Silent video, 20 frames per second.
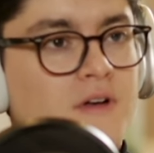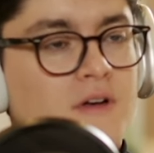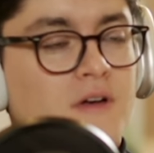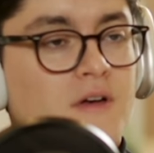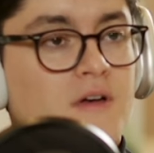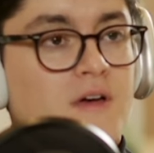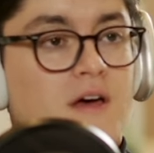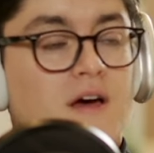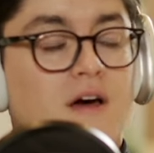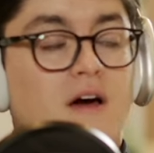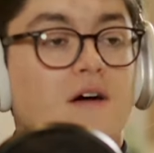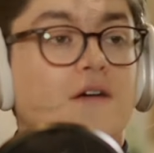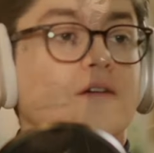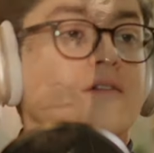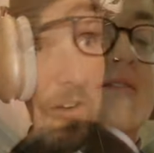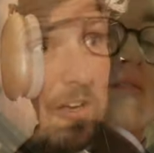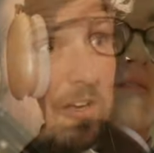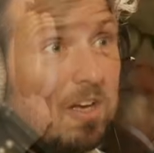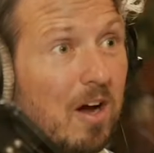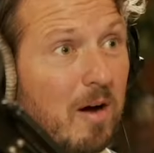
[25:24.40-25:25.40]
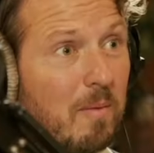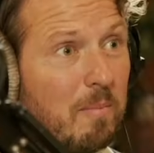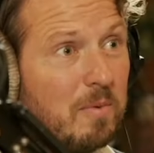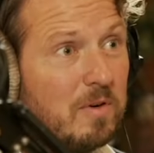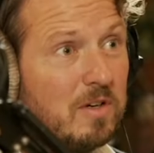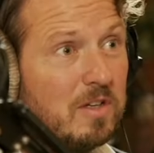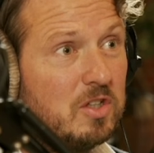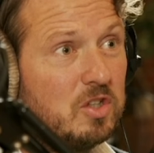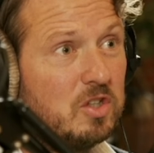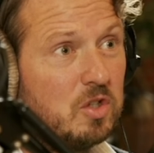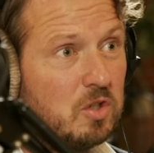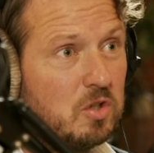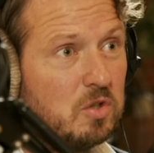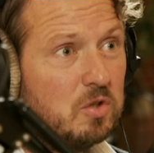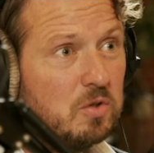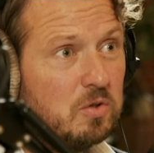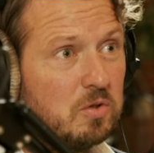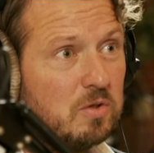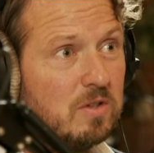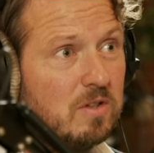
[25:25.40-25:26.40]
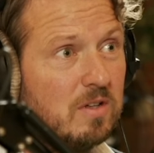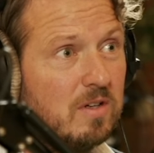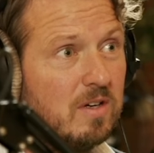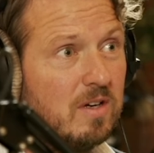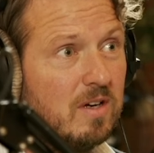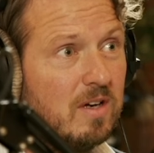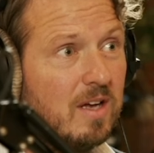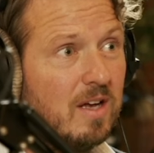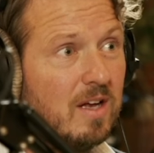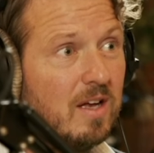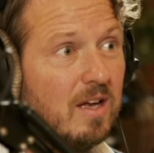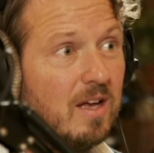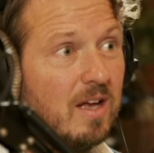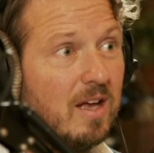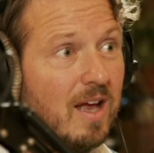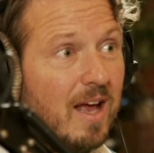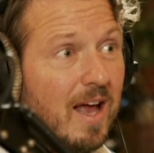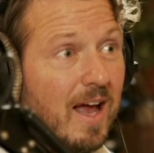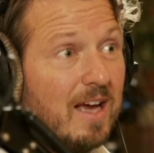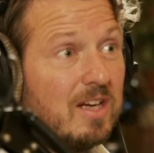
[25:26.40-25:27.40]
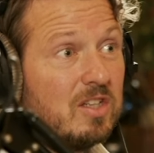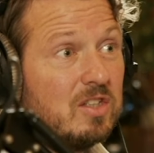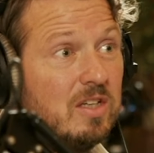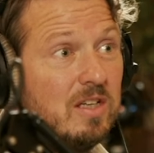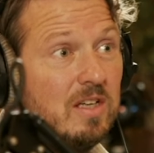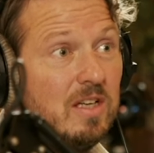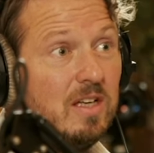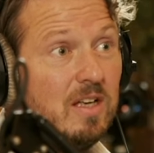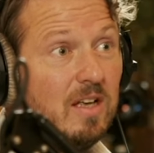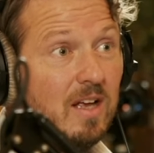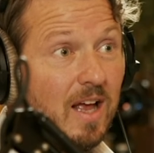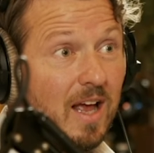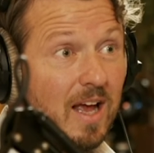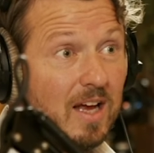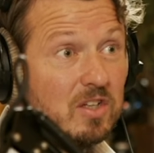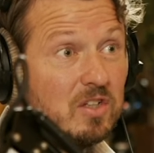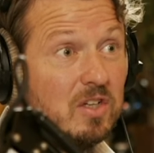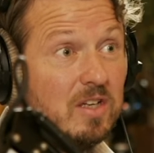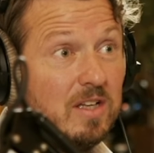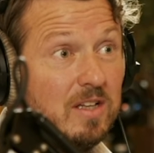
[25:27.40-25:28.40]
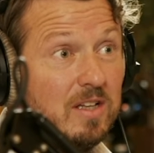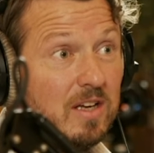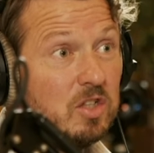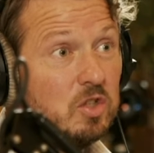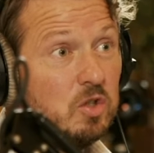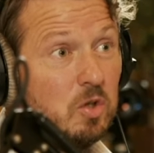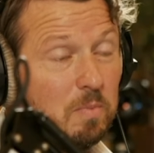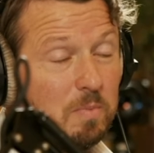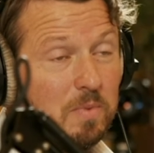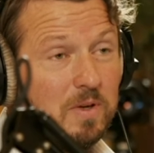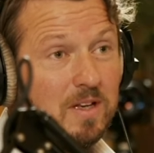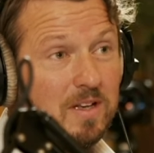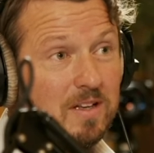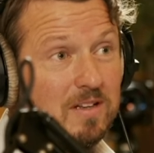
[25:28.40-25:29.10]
Which every company should do. Actually, actually, there should be